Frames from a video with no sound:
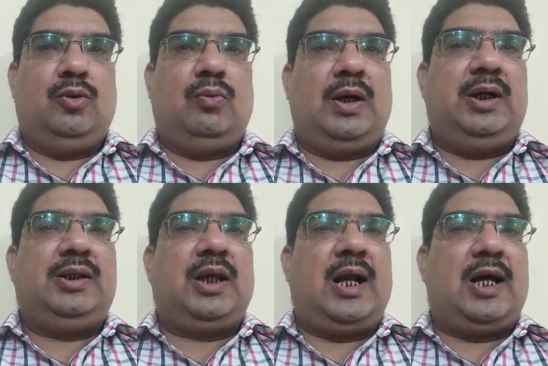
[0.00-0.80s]
Only
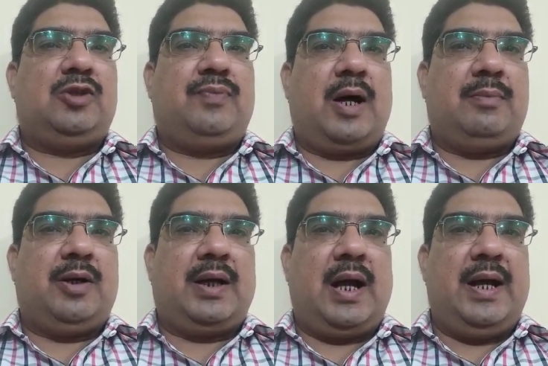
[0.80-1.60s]
the large
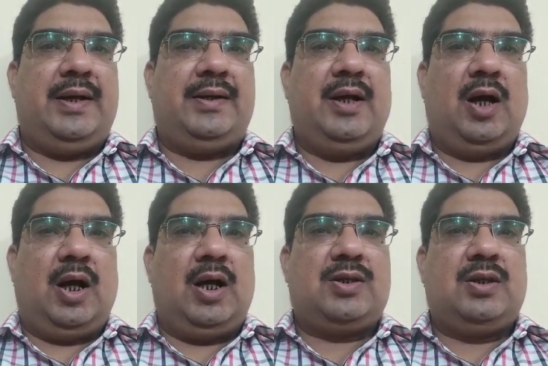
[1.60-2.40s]
farmer hire
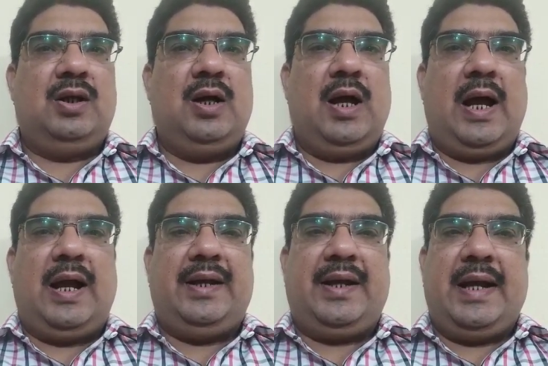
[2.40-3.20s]
us,
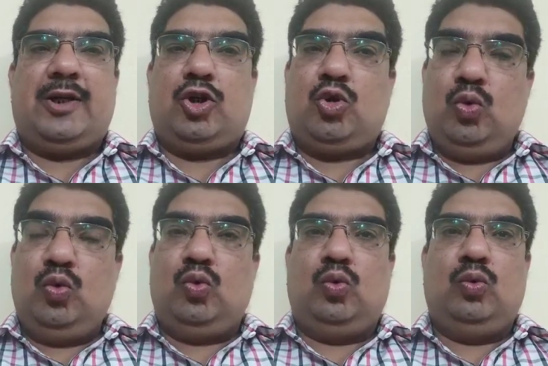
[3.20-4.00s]
and that
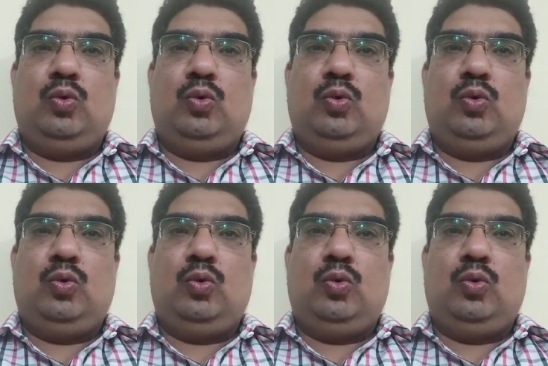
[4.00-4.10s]
too